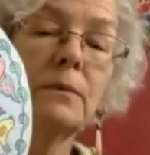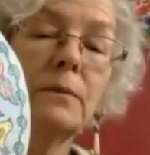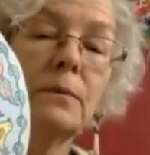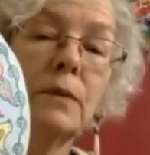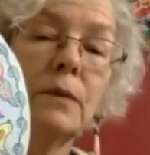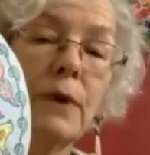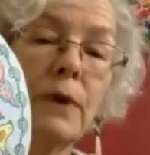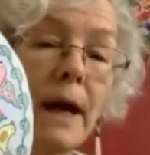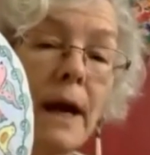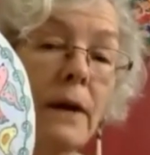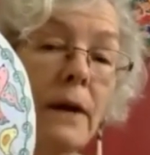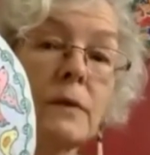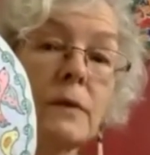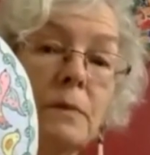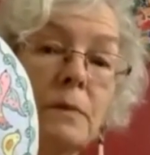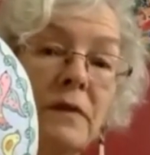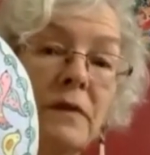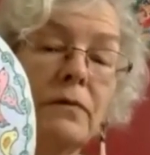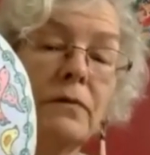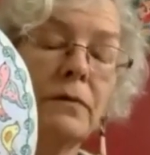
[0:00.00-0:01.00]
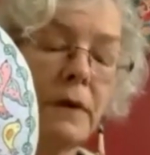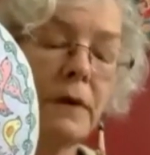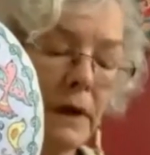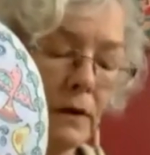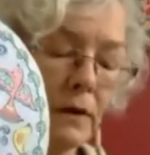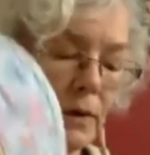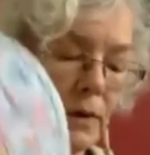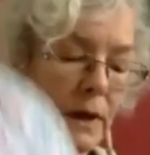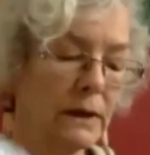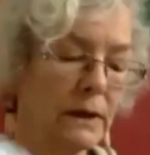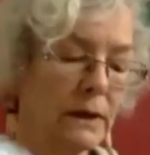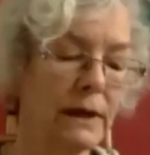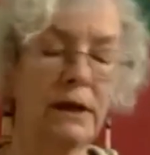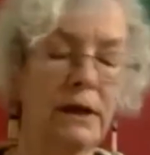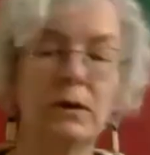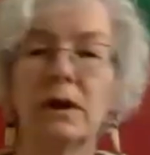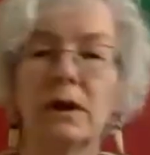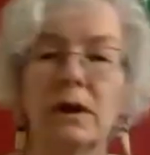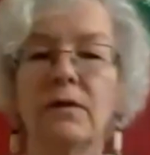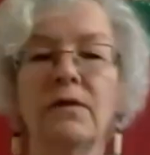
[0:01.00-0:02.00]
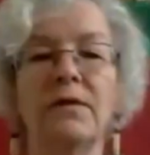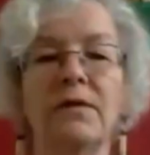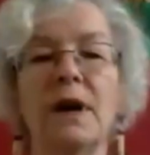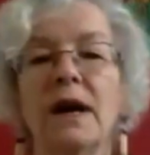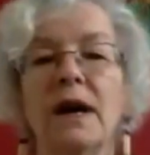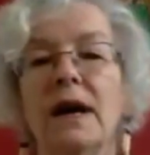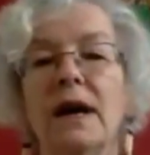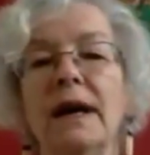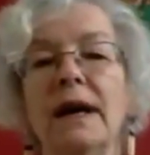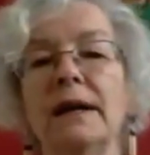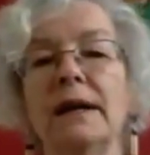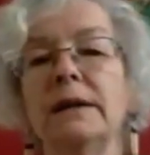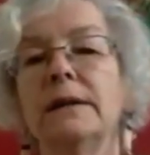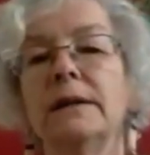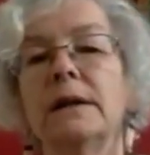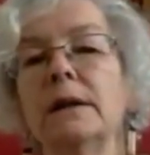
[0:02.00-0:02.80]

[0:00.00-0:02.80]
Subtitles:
grounds me very quickly. You can find